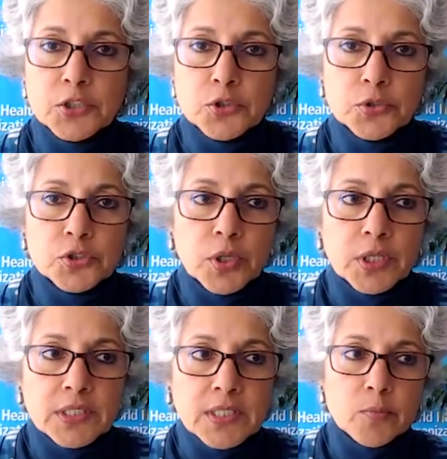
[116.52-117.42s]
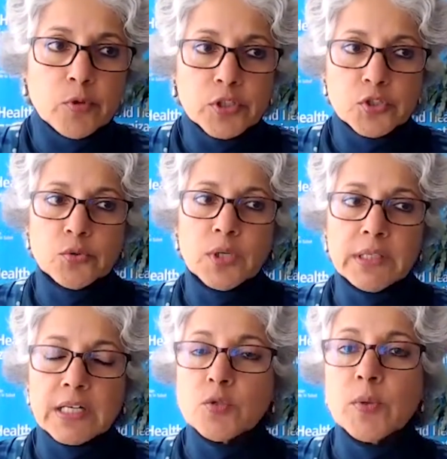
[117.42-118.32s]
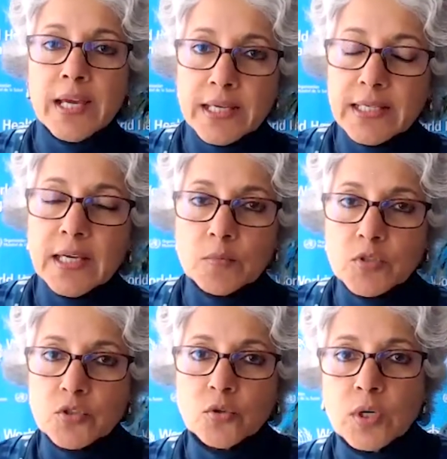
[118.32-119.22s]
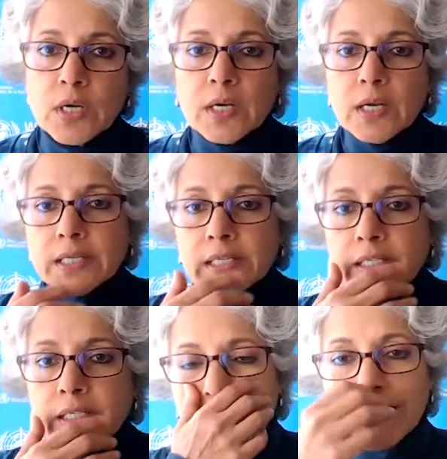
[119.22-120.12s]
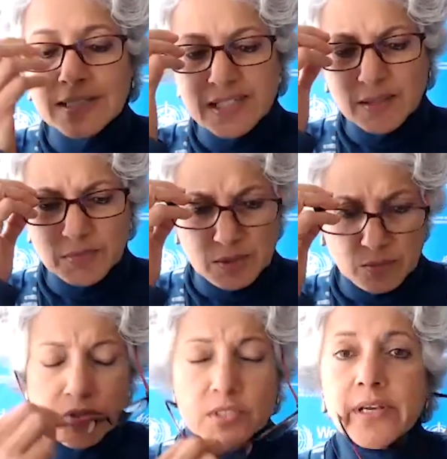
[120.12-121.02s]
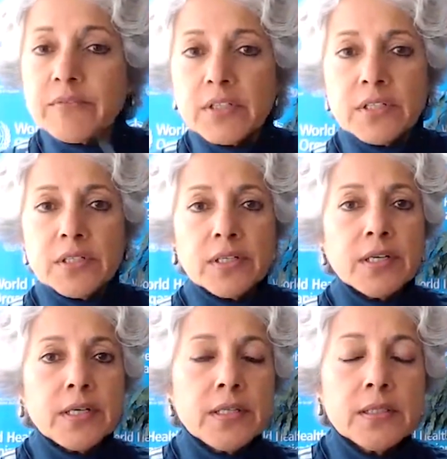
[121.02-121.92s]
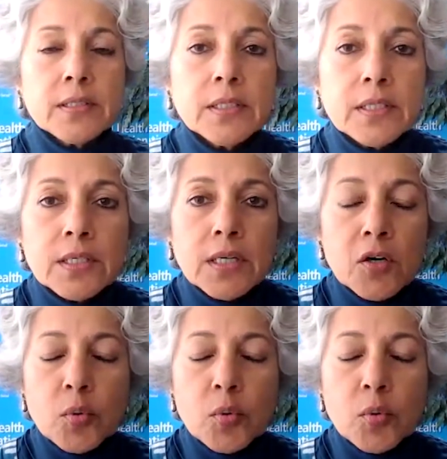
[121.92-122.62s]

I should join the WHO, and that's why I came. So even at that time, there was never a